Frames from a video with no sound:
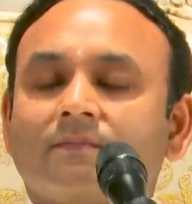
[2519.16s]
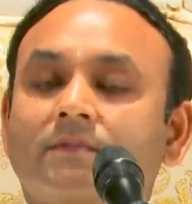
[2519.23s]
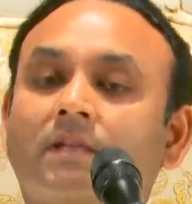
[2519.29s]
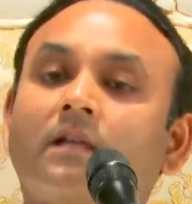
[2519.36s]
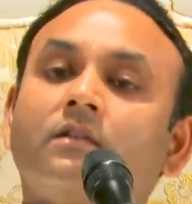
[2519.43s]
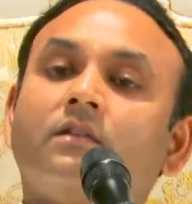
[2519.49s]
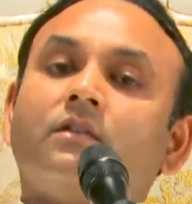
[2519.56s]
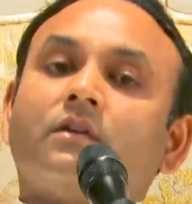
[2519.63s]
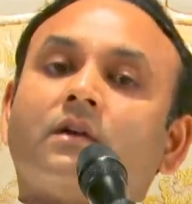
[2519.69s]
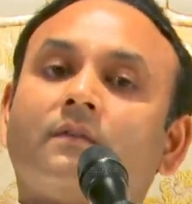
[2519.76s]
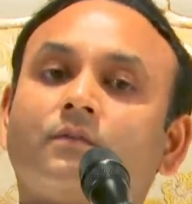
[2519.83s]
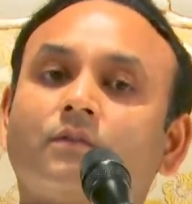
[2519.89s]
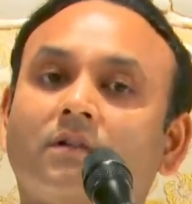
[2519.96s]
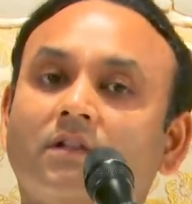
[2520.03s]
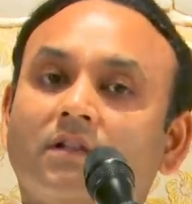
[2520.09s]
then you
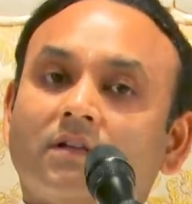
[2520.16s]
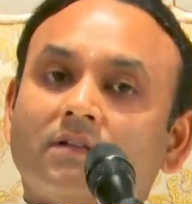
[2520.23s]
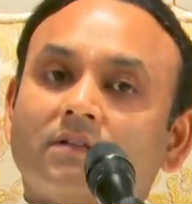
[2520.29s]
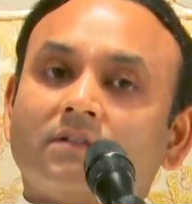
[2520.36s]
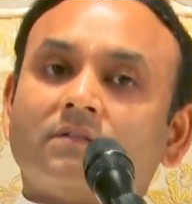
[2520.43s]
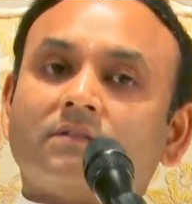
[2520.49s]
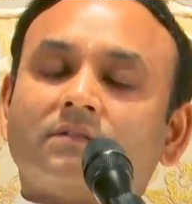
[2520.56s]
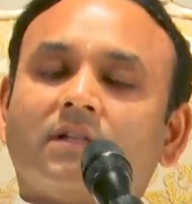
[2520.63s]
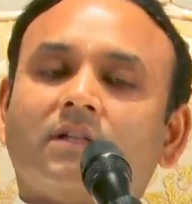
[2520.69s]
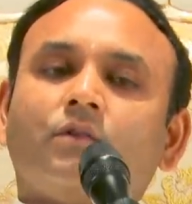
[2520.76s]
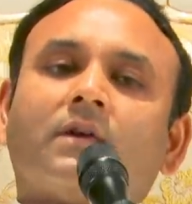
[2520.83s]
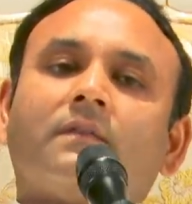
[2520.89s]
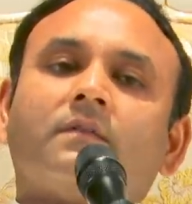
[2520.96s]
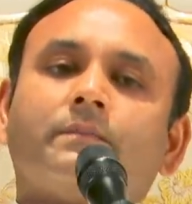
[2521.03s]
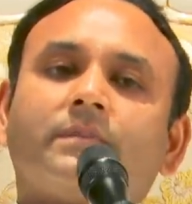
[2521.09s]
have to learn, then
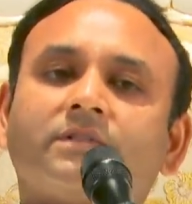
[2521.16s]
you have a